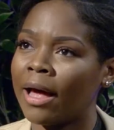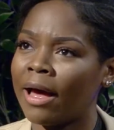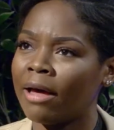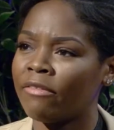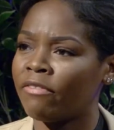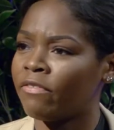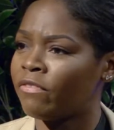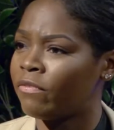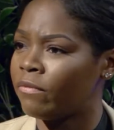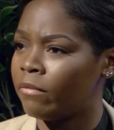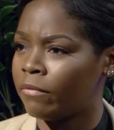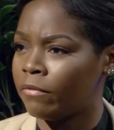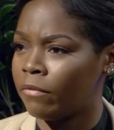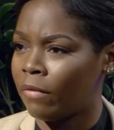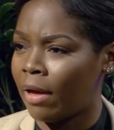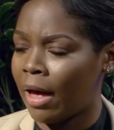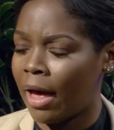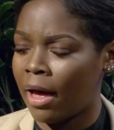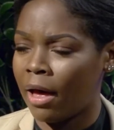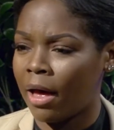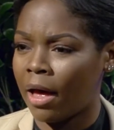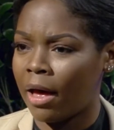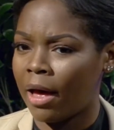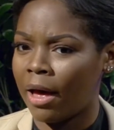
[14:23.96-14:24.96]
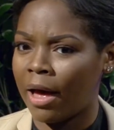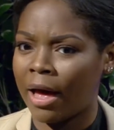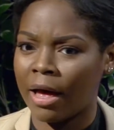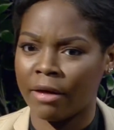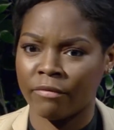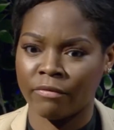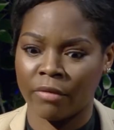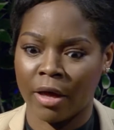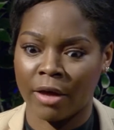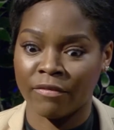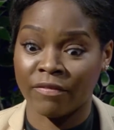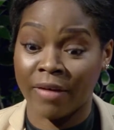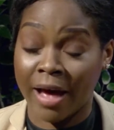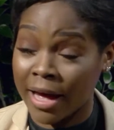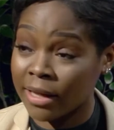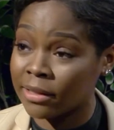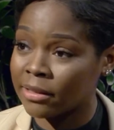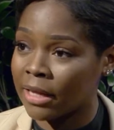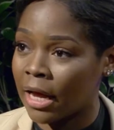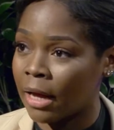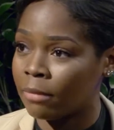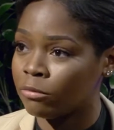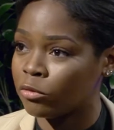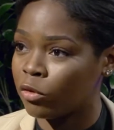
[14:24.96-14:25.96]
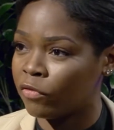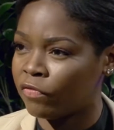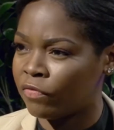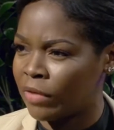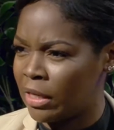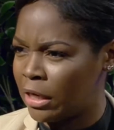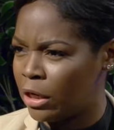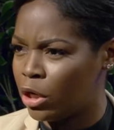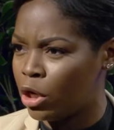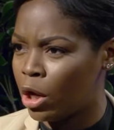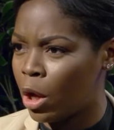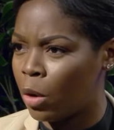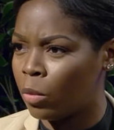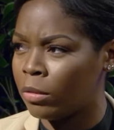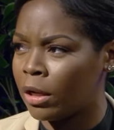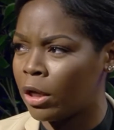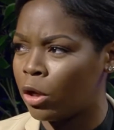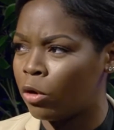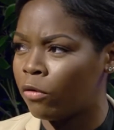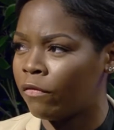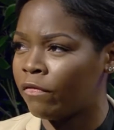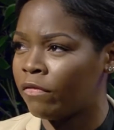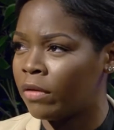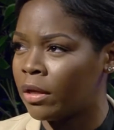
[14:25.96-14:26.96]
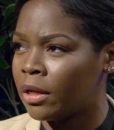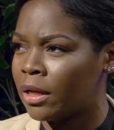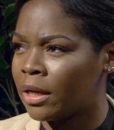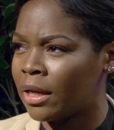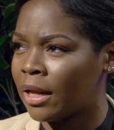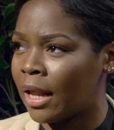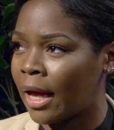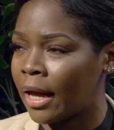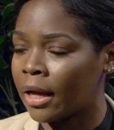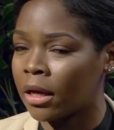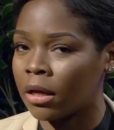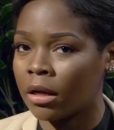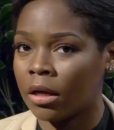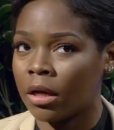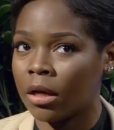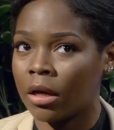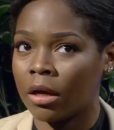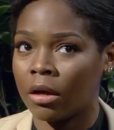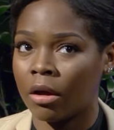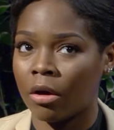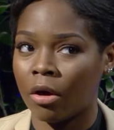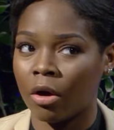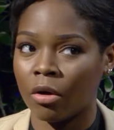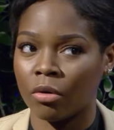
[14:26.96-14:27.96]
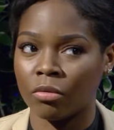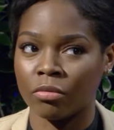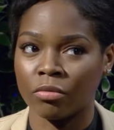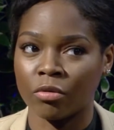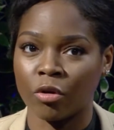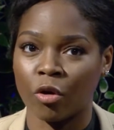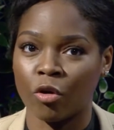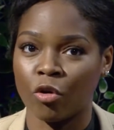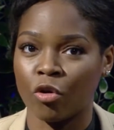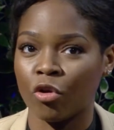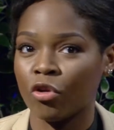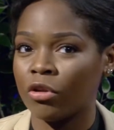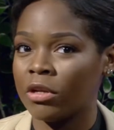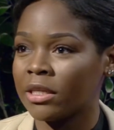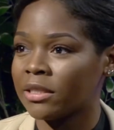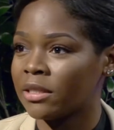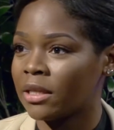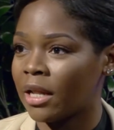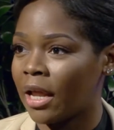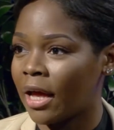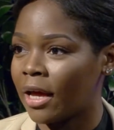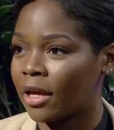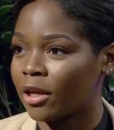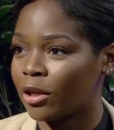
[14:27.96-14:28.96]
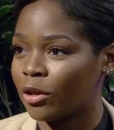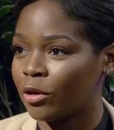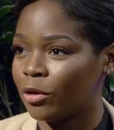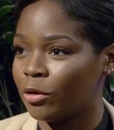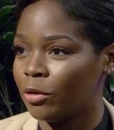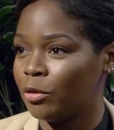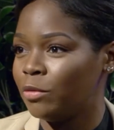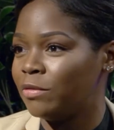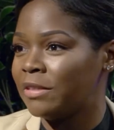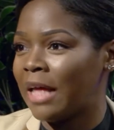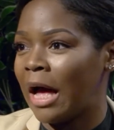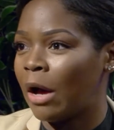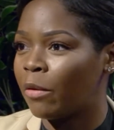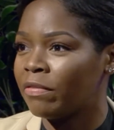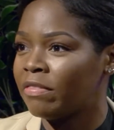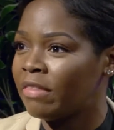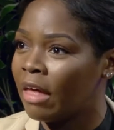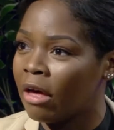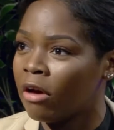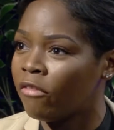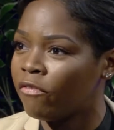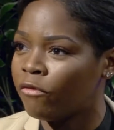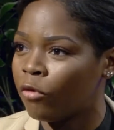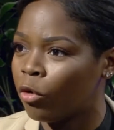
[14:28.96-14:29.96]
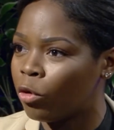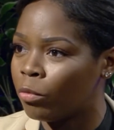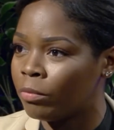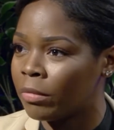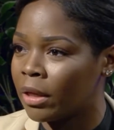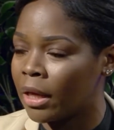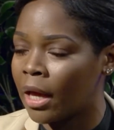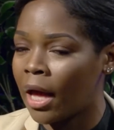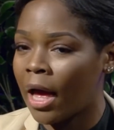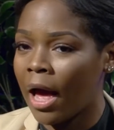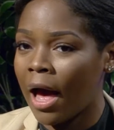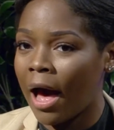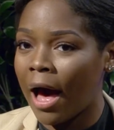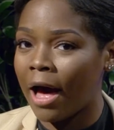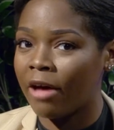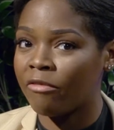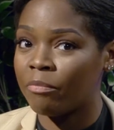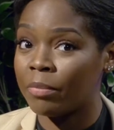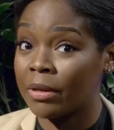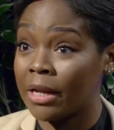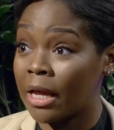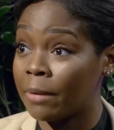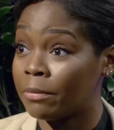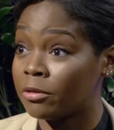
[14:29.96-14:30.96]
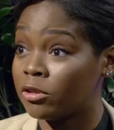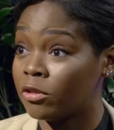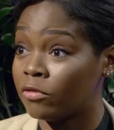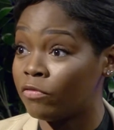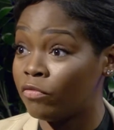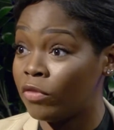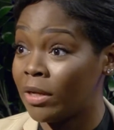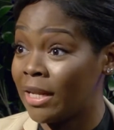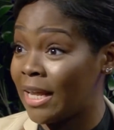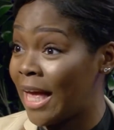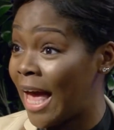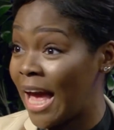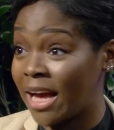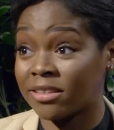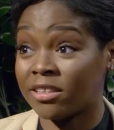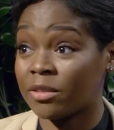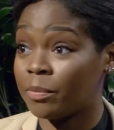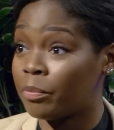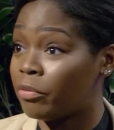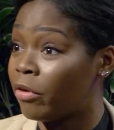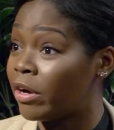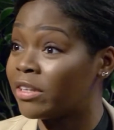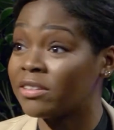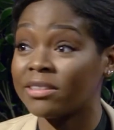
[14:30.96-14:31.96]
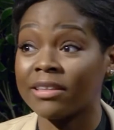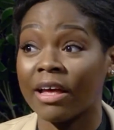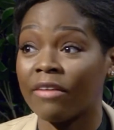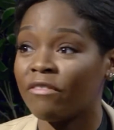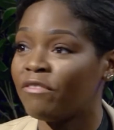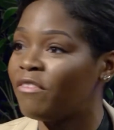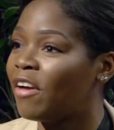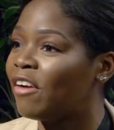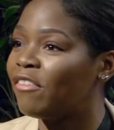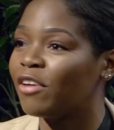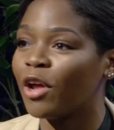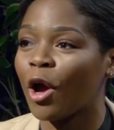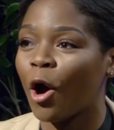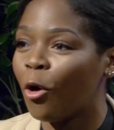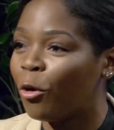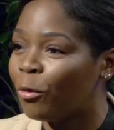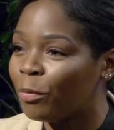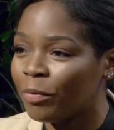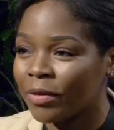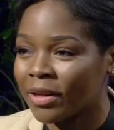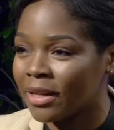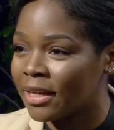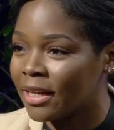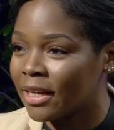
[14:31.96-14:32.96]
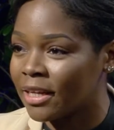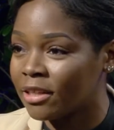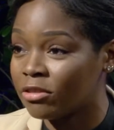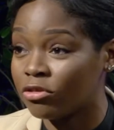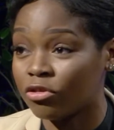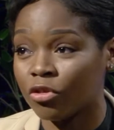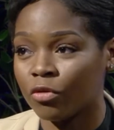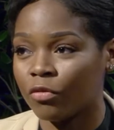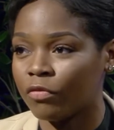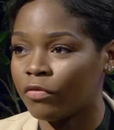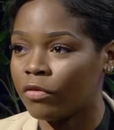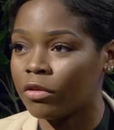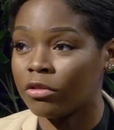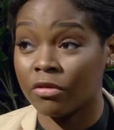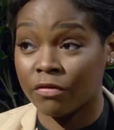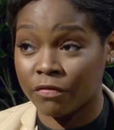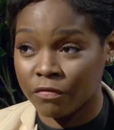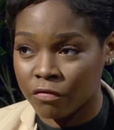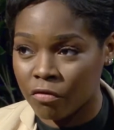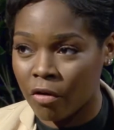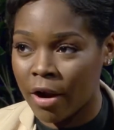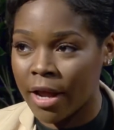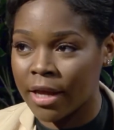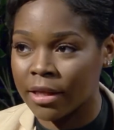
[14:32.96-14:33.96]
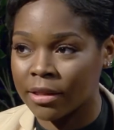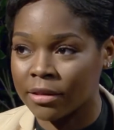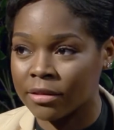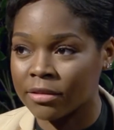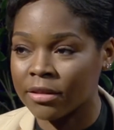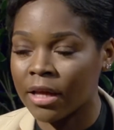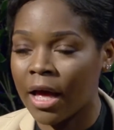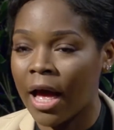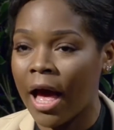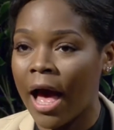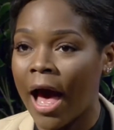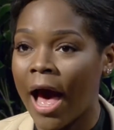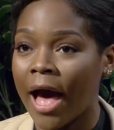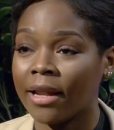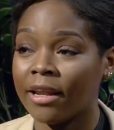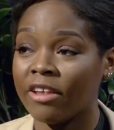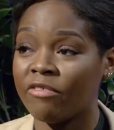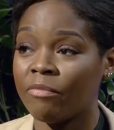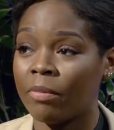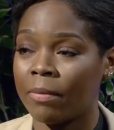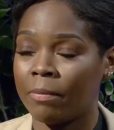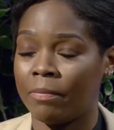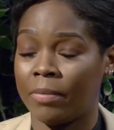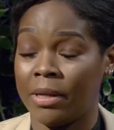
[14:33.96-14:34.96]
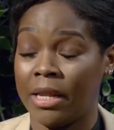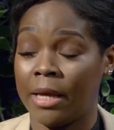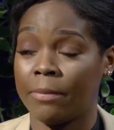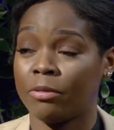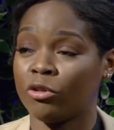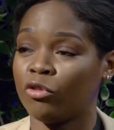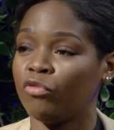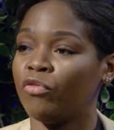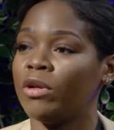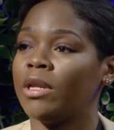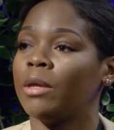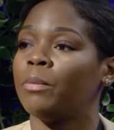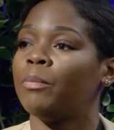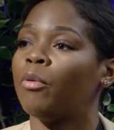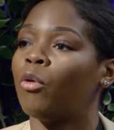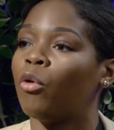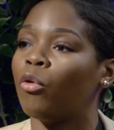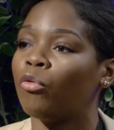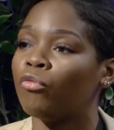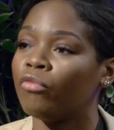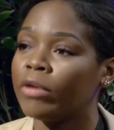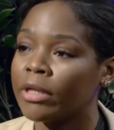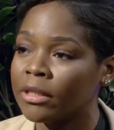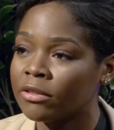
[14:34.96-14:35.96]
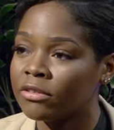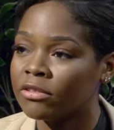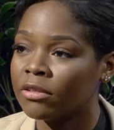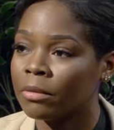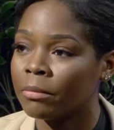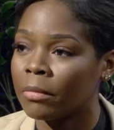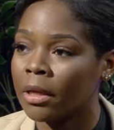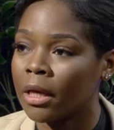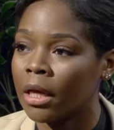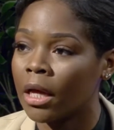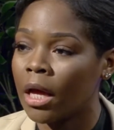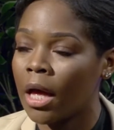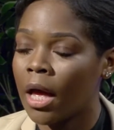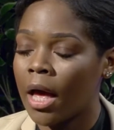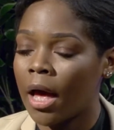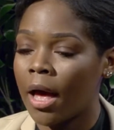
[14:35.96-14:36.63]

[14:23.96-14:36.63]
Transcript: I've had times of feeling lonely or feeling like, oh goodness, like who's out there for me, I've been able to really express that very openly to friends, and they've been able to really pour into me.